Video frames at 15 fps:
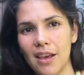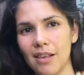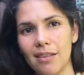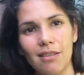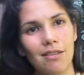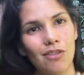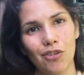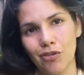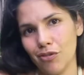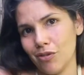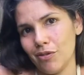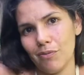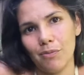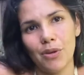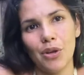It's
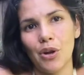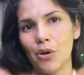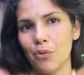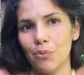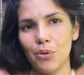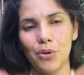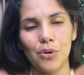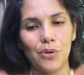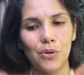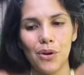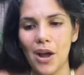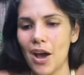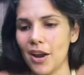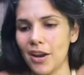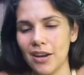just, you're
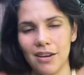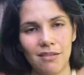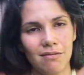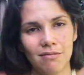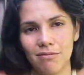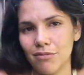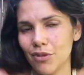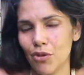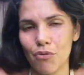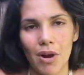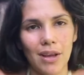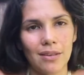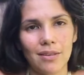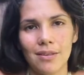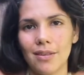not in the
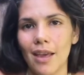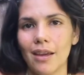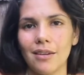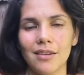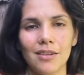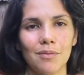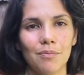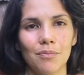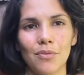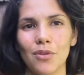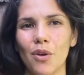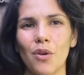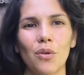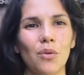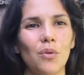right state.
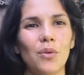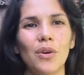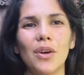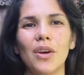So